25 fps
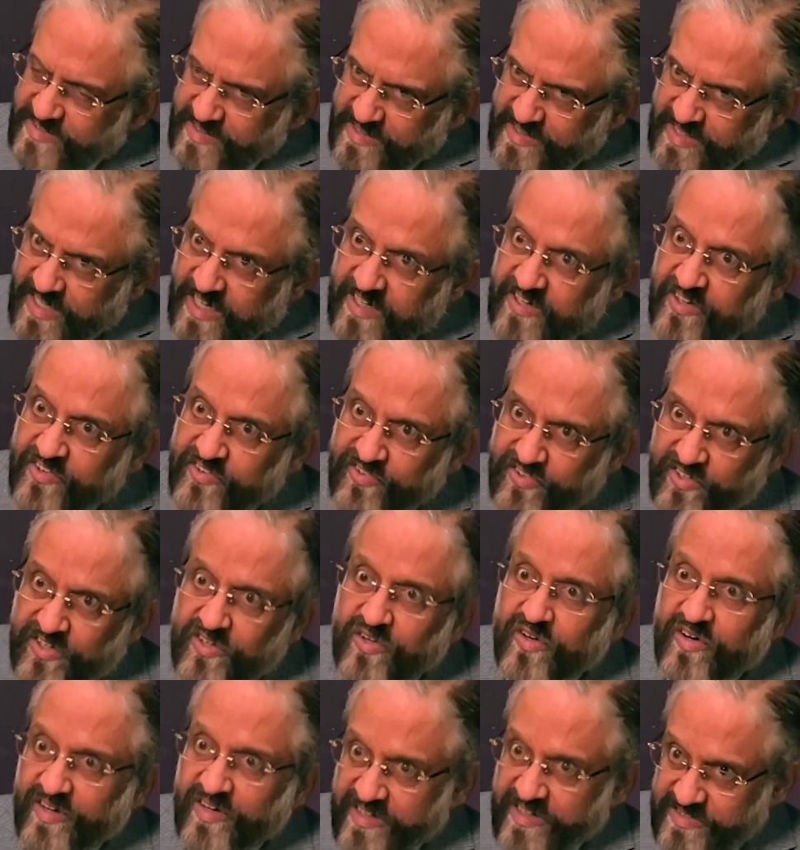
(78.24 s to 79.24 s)
a condition
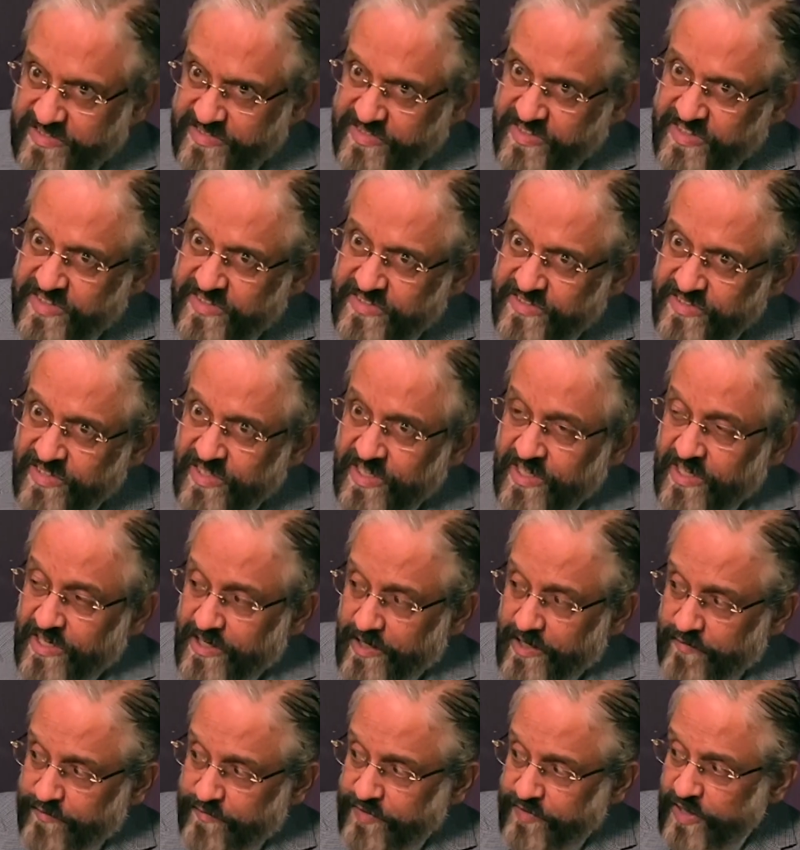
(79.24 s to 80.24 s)
or a disease.
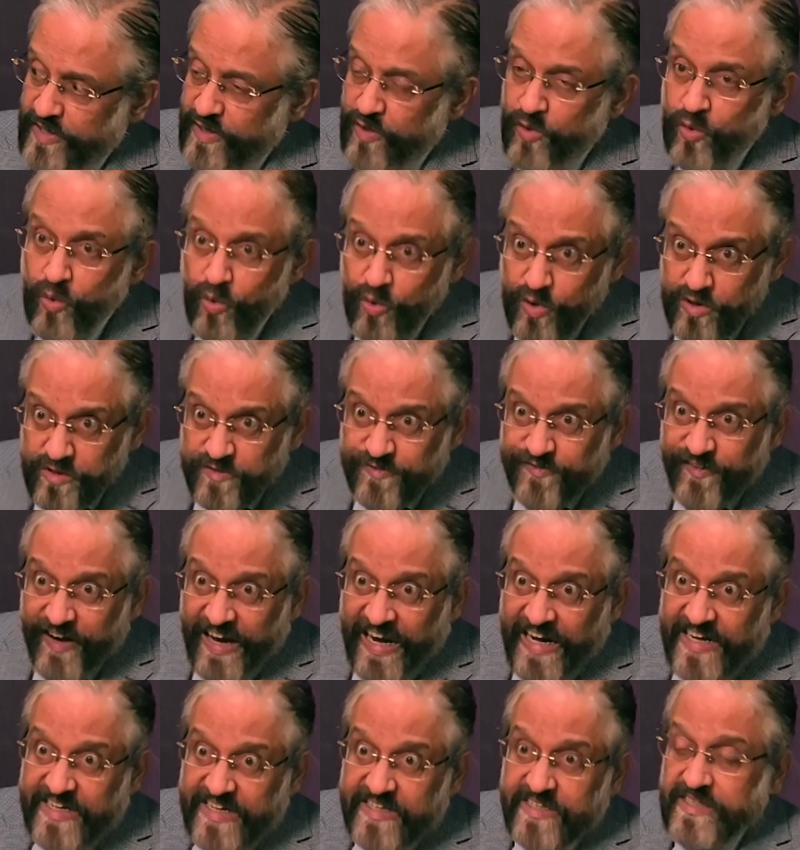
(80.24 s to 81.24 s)
If we lose
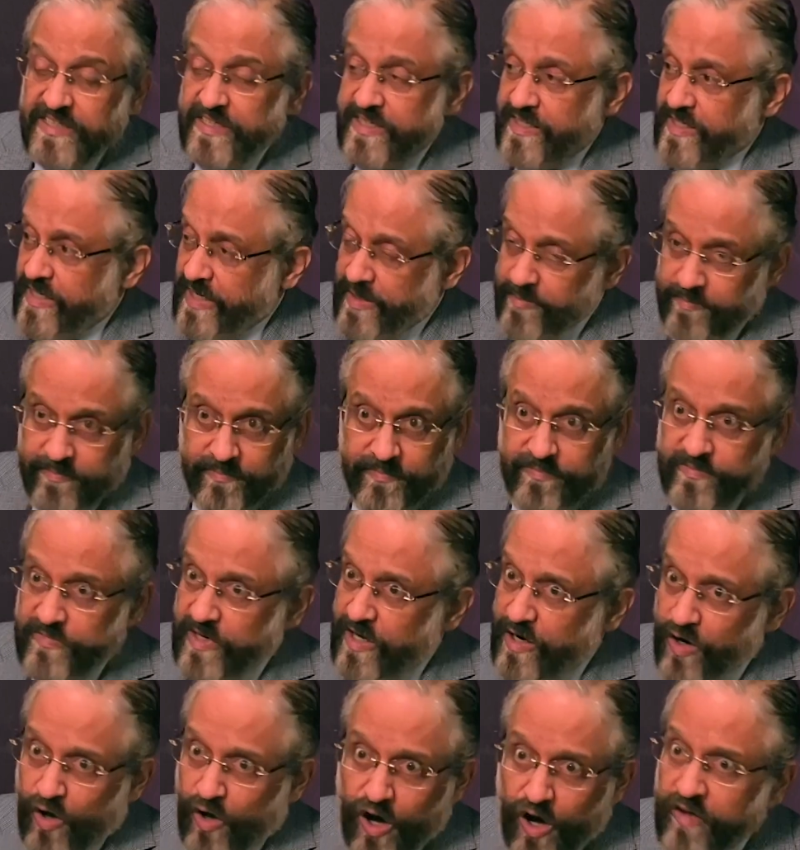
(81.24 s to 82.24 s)
fat,
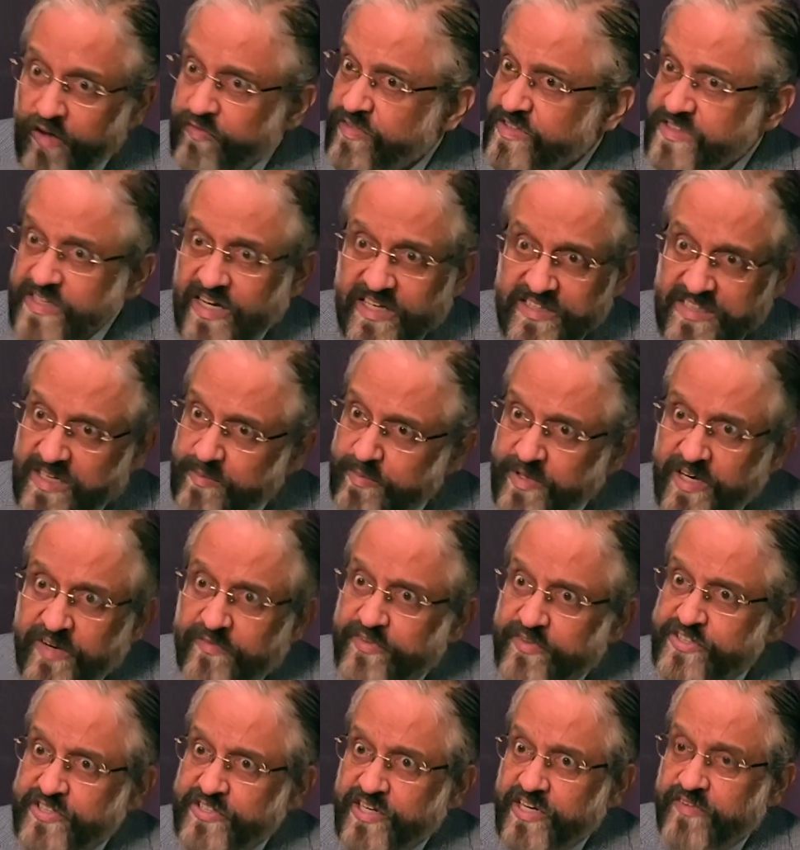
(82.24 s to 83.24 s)
along with other
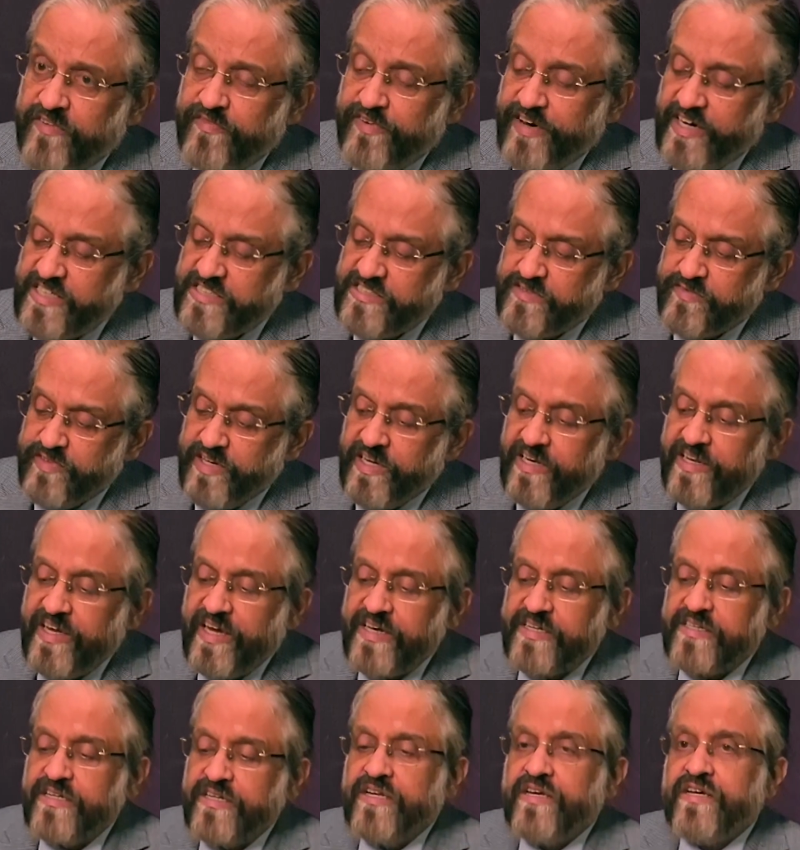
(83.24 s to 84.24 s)
beneficial effects, we'll
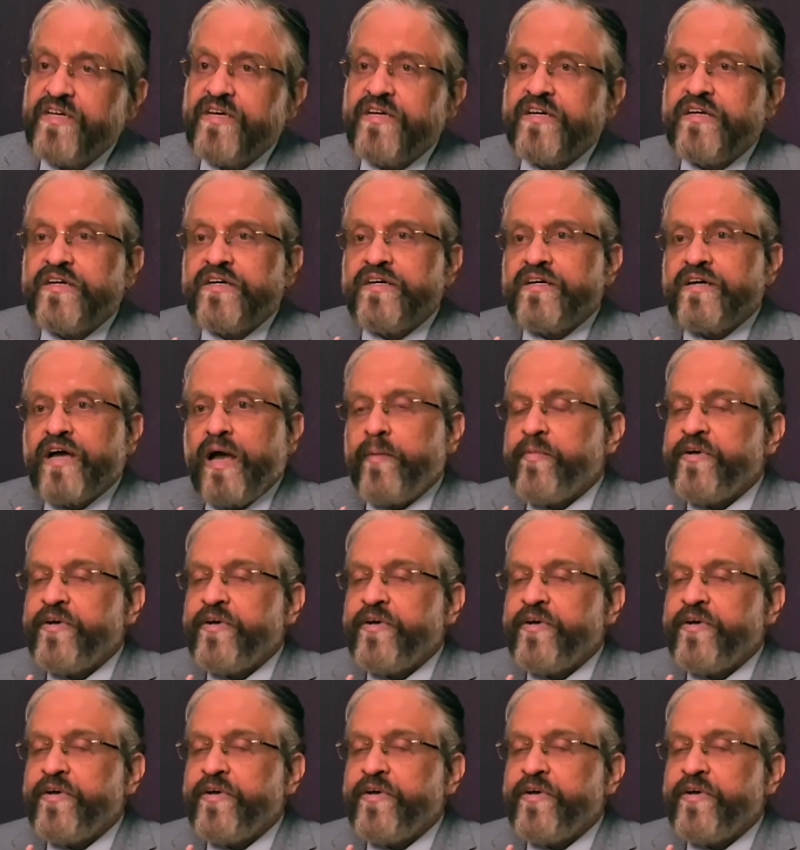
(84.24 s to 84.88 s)
get, I mean,